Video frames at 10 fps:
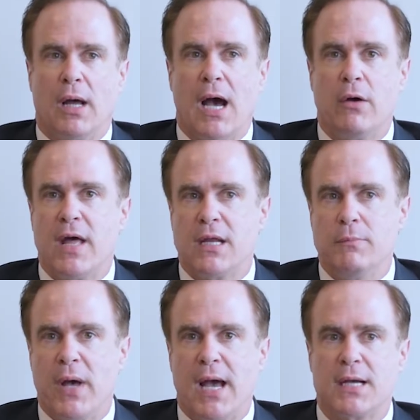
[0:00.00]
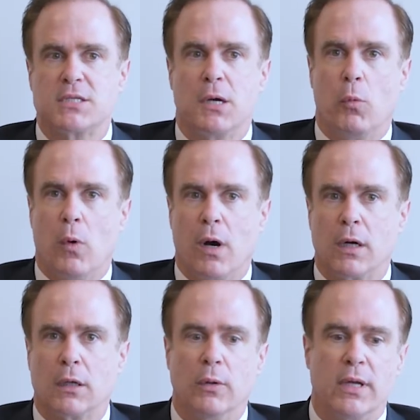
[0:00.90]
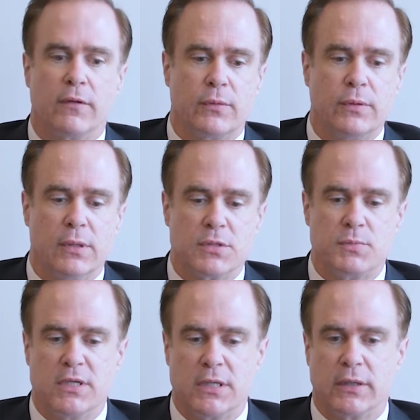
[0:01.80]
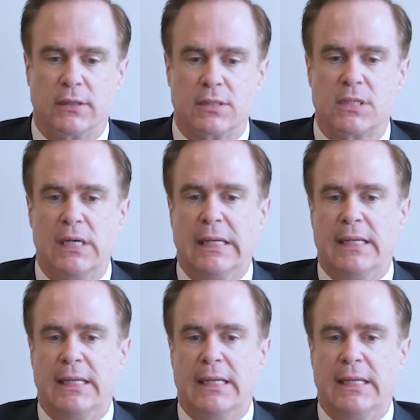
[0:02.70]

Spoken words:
How that impacts water going through those materials